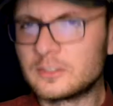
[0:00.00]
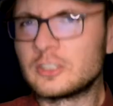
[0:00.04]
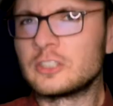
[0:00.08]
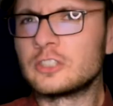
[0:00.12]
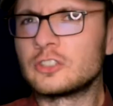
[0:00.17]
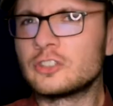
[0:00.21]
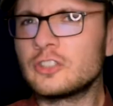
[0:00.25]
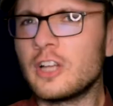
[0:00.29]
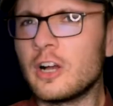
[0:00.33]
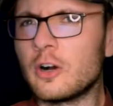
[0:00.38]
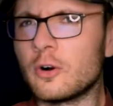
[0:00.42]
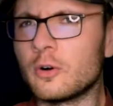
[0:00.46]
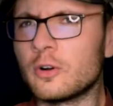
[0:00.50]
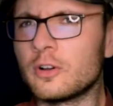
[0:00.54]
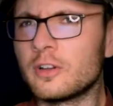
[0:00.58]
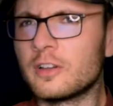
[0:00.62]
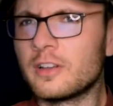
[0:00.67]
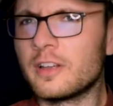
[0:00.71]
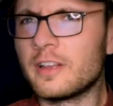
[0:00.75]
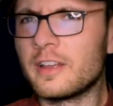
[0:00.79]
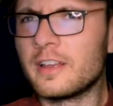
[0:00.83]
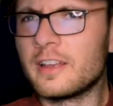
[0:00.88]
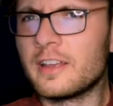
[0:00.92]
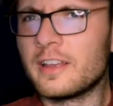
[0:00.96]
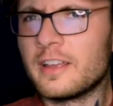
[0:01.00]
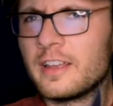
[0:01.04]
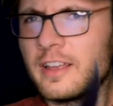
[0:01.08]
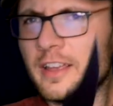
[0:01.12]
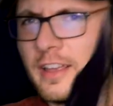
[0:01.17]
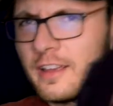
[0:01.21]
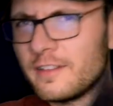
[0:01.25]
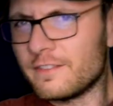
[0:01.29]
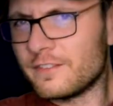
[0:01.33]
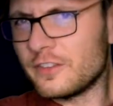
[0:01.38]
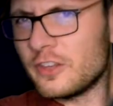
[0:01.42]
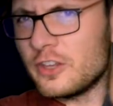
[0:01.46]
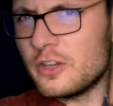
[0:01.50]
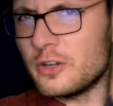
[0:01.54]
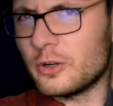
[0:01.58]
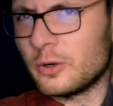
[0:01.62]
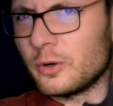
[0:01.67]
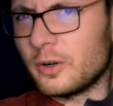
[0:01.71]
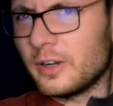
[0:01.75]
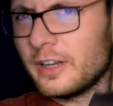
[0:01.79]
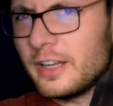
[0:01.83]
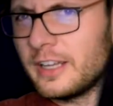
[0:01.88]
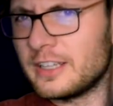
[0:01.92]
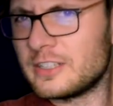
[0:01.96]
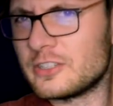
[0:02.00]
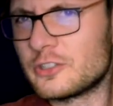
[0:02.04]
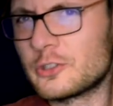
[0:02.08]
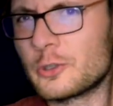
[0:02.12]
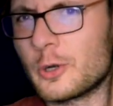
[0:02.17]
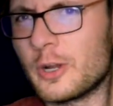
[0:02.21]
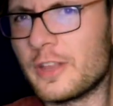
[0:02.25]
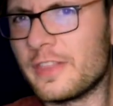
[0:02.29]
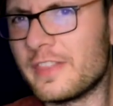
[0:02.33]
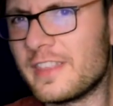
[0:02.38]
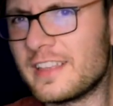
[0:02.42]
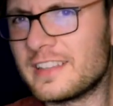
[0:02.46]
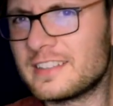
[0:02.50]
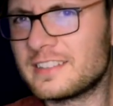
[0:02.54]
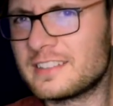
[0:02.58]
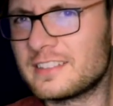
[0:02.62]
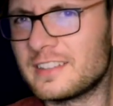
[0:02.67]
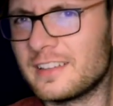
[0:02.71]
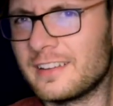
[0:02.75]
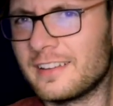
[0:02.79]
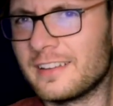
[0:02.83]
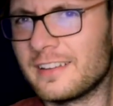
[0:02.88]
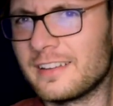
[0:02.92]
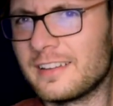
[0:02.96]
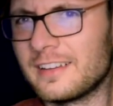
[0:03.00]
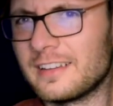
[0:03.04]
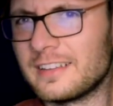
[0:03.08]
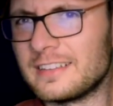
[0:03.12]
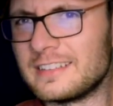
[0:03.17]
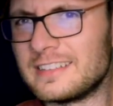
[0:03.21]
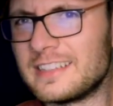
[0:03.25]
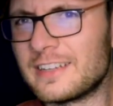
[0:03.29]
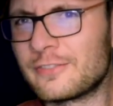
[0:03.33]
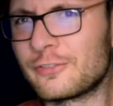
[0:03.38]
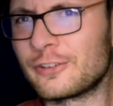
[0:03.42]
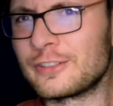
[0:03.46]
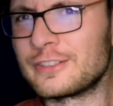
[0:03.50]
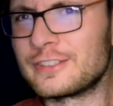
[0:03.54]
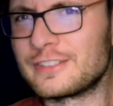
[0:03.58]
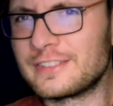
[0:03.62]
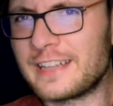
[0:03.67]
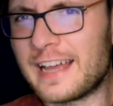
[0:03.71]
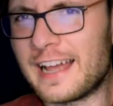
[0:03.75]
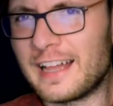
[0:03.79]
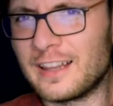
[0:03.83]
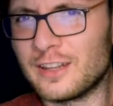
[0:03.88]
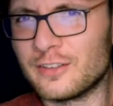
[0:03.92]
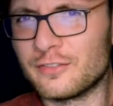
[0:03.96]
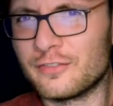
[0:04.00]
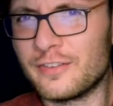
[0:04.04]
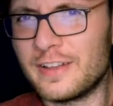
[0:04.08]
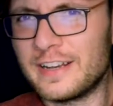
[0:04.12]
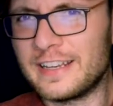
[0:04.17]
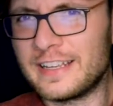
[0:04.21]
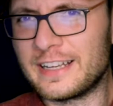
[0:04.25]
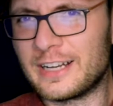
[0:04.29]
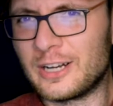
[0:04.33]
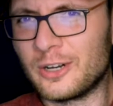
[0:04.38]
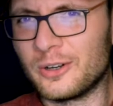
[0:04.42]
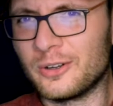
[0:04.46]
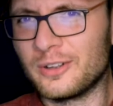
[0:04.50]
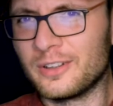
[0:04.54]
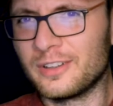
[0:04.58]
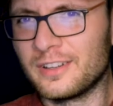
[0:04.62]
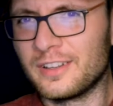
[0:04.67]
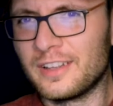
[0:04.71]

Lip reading: So, if you enjoyed this different style of video,